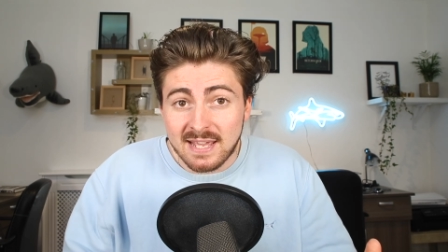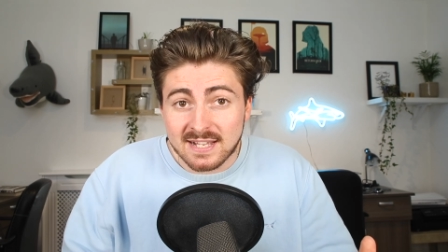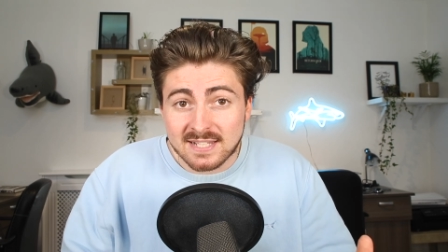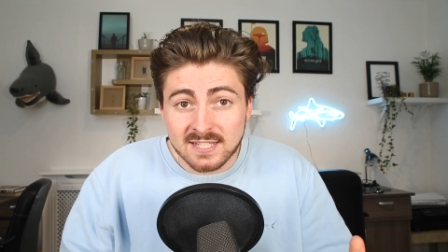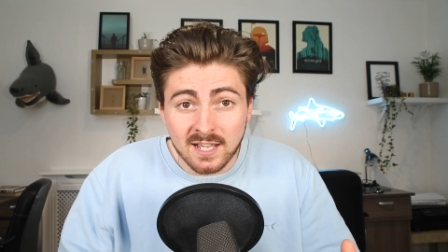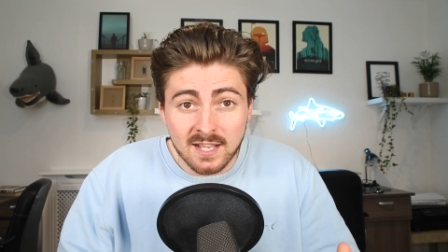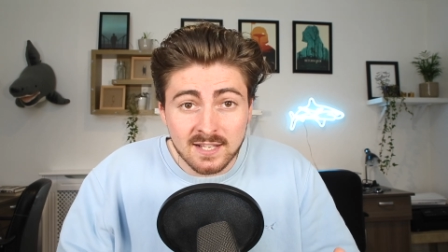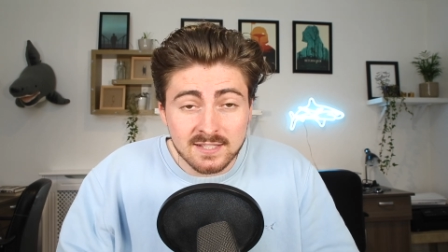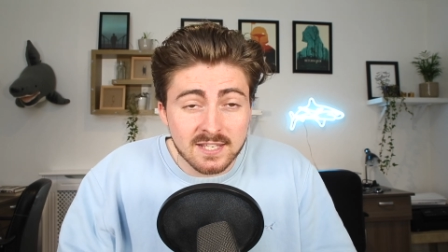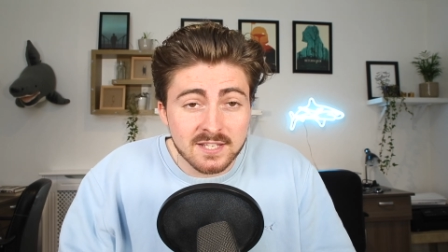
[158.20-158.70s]
Being
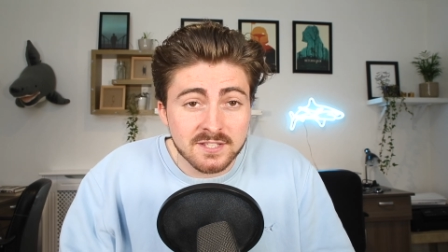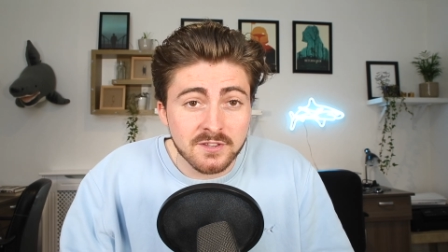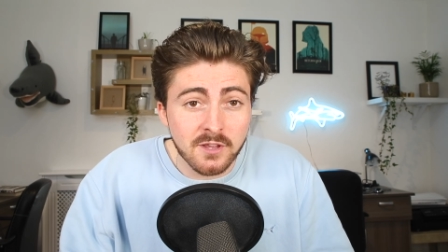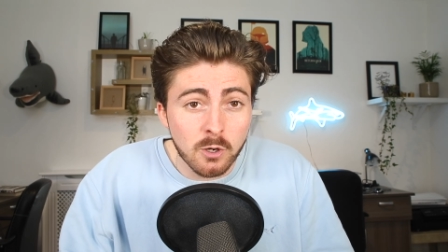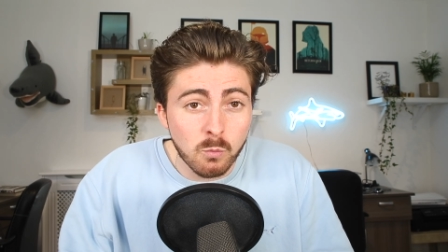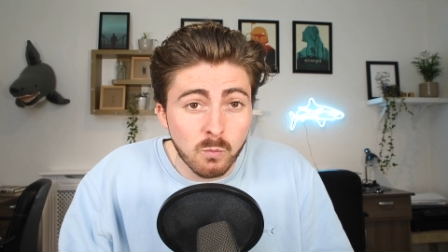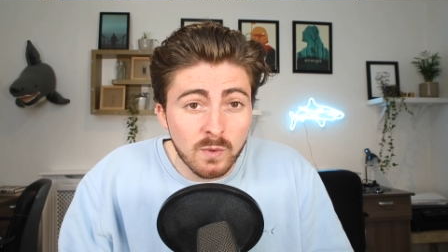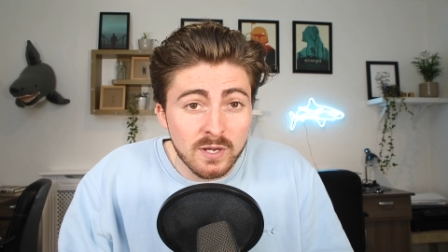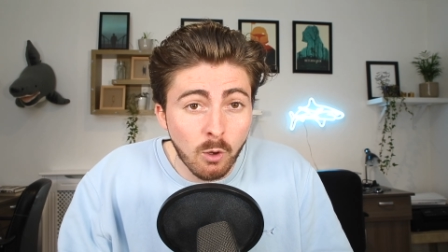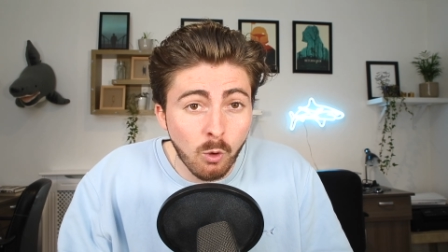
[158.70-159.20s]
scientists
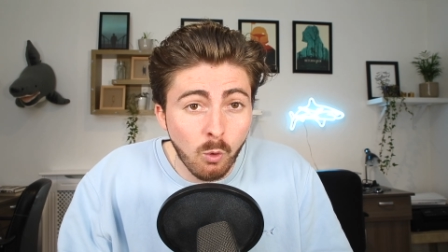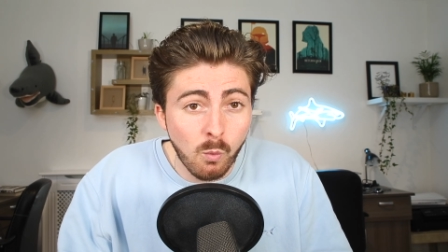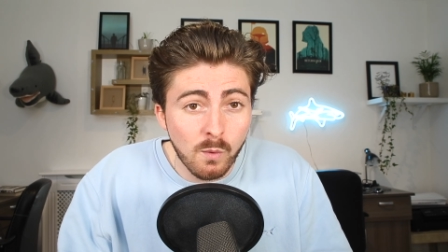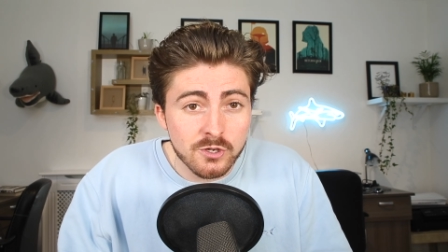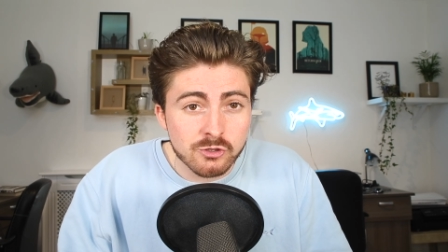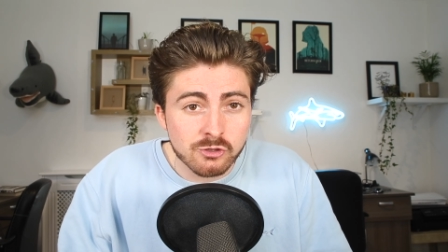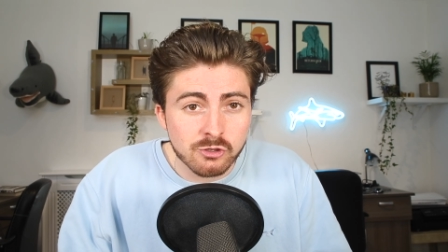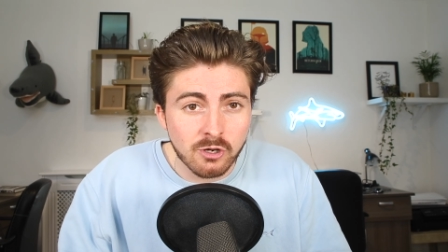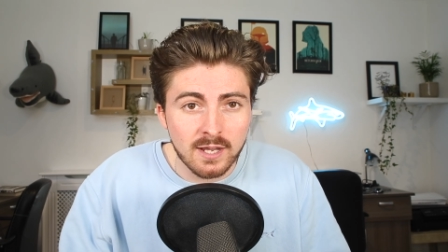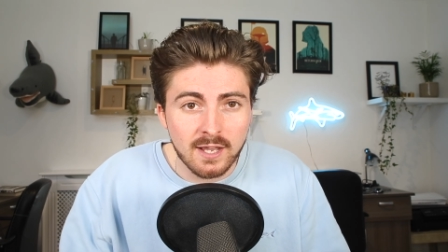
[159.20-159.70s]
though, we
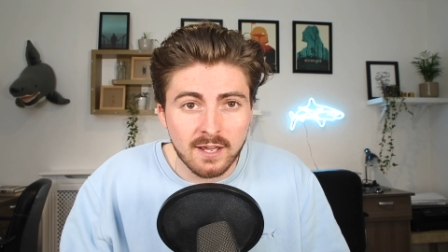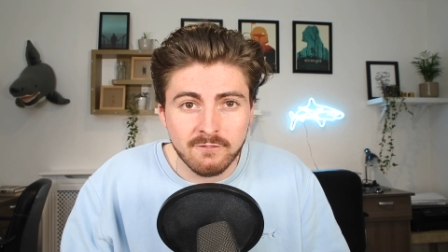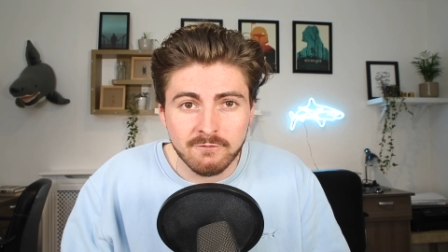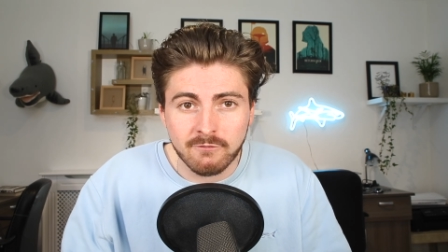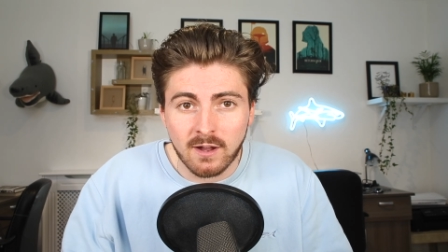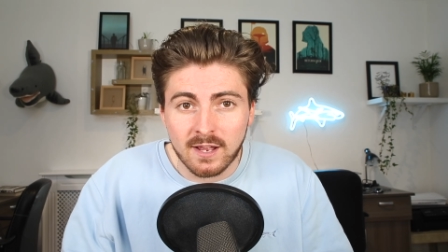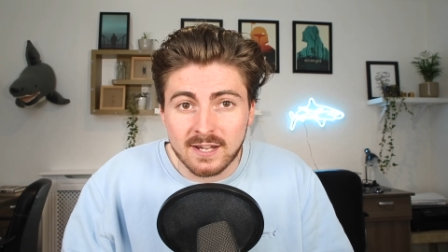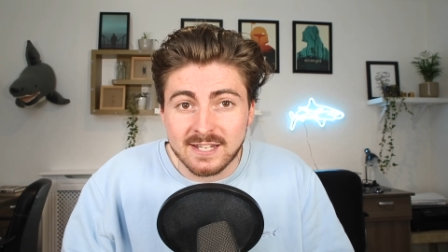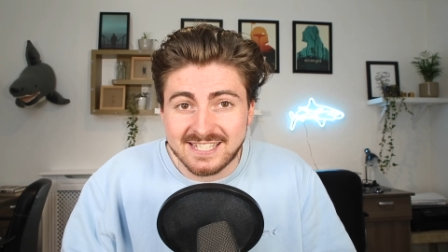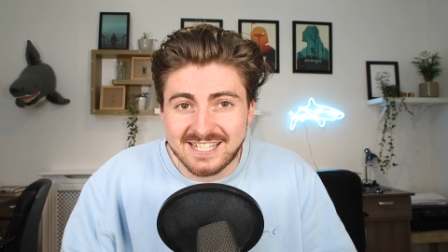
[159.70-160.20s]
always try and
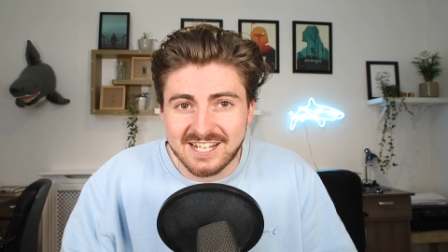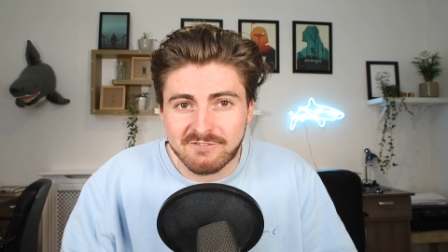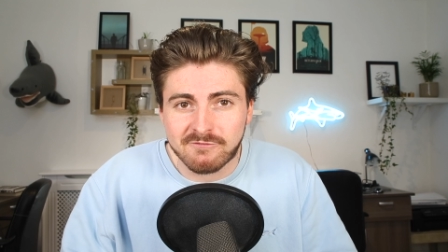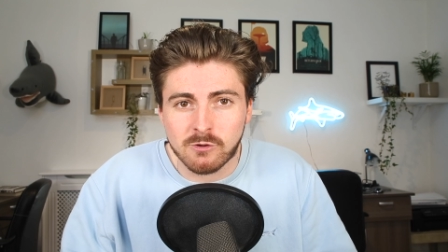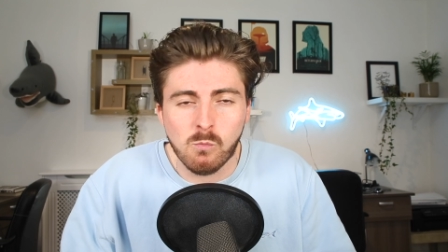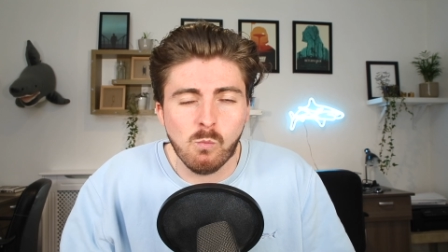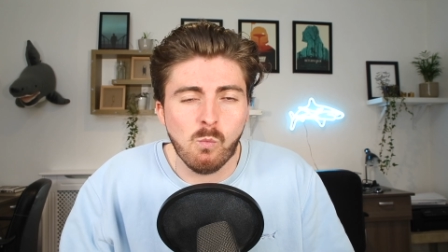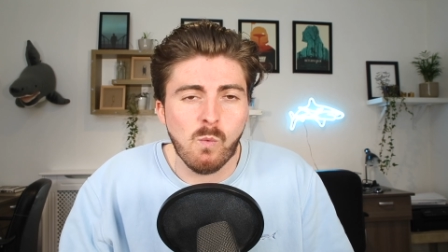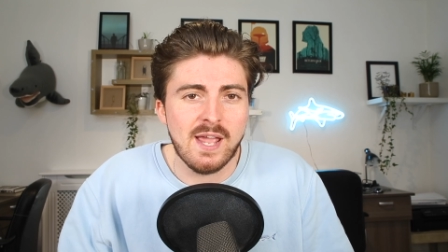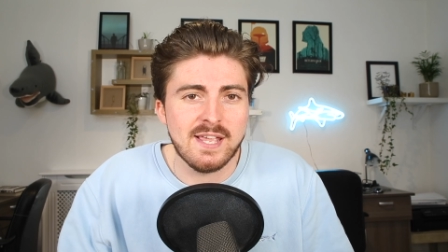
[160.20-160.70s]
find
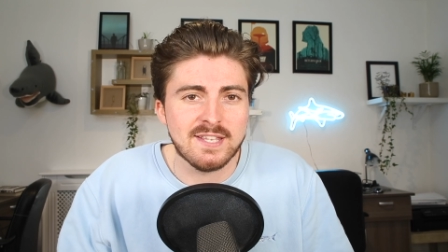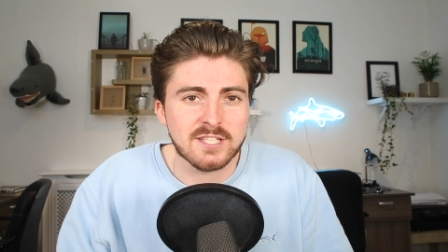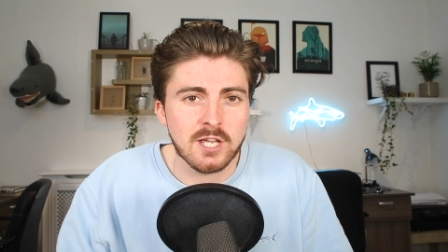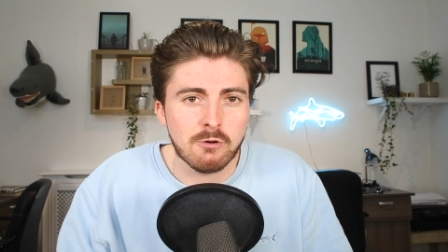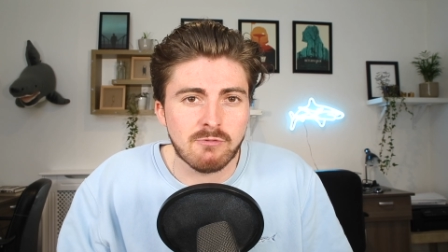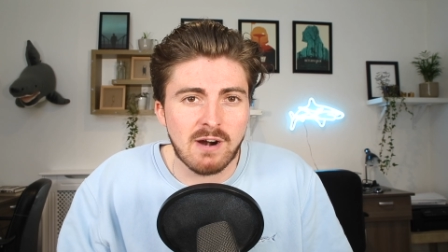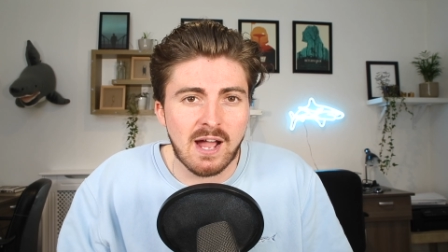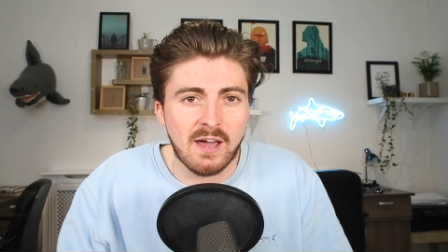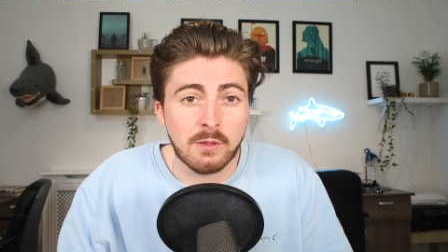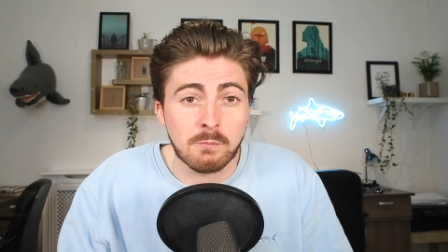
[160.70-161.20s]
different ways
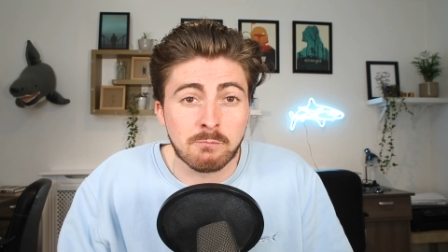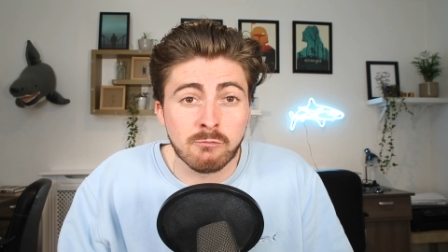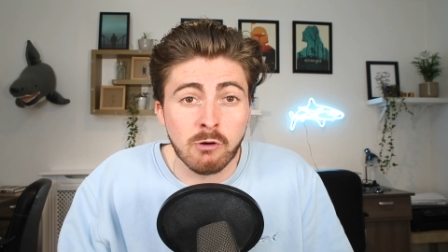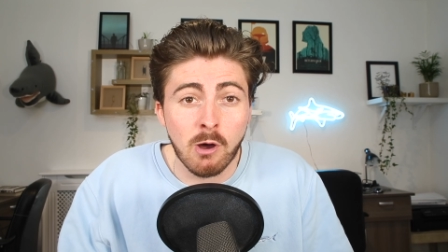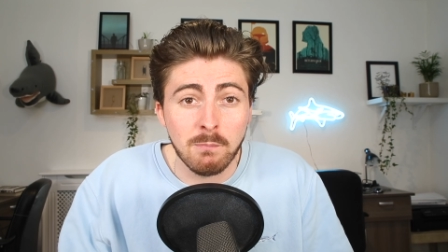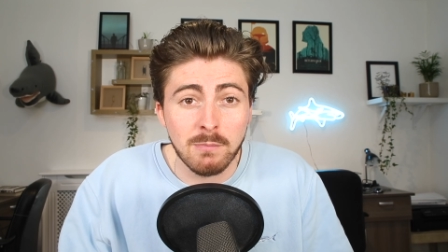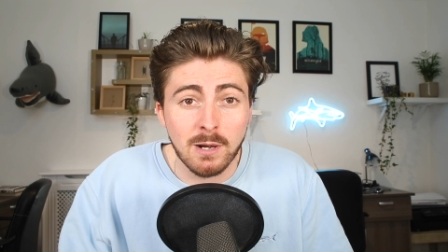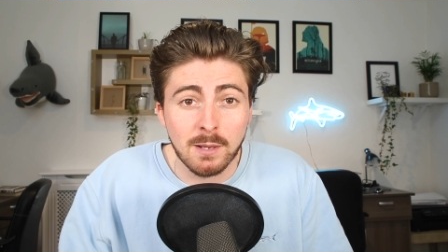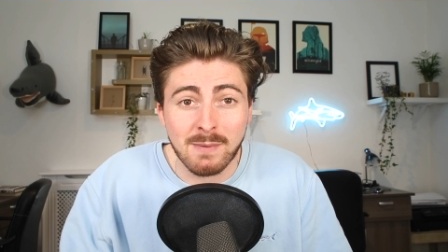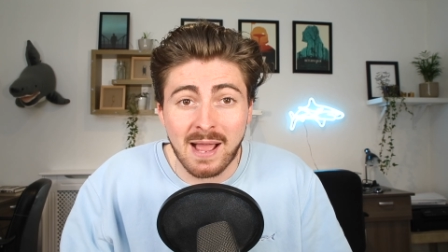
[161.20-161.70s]
around the
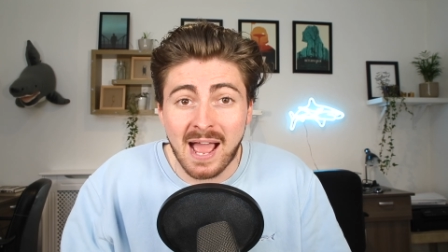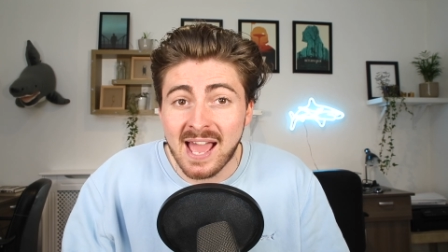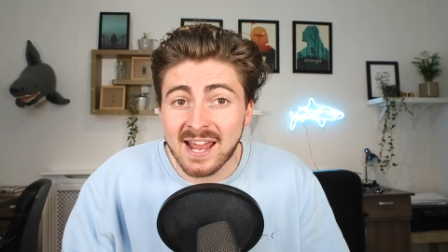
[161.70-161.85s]
problem,